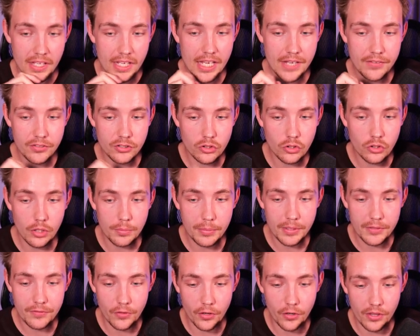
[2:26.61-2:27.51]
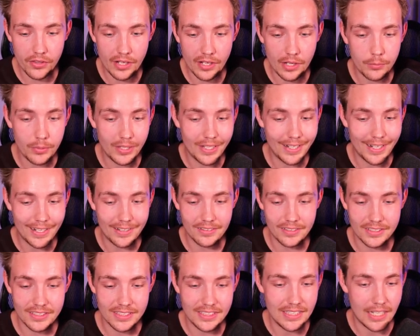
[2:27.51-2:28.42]
If we scroll a bit further down, we can
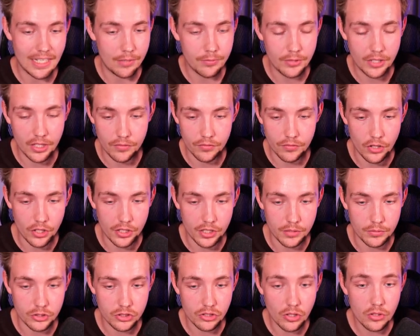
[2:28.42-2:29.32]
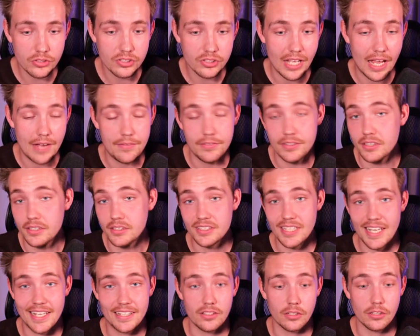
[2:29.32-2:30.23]
actually see how we can run the results to have a
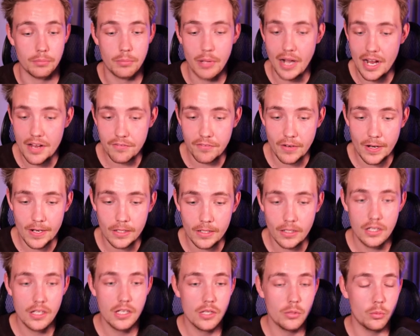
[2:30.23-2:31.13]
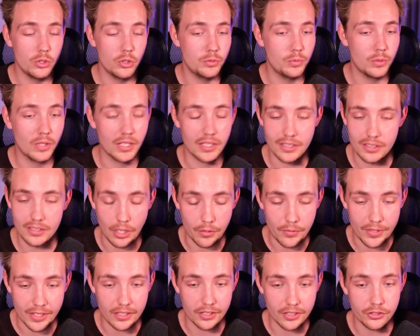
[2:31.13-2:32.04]
detect.py file, which we can
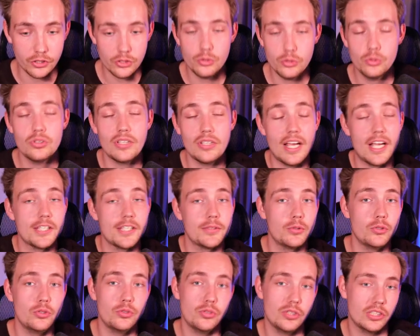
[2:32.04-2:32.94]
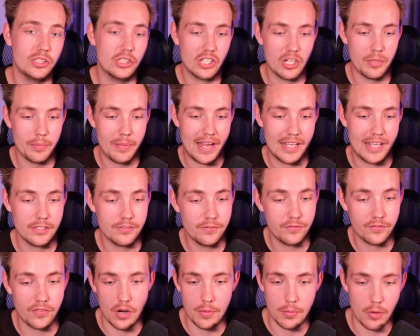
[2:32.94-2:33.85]
directly use as we're using the commands
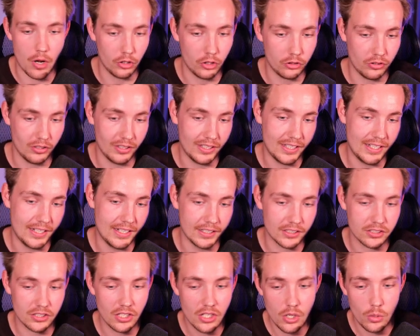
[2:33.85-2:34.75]
from Ultralytics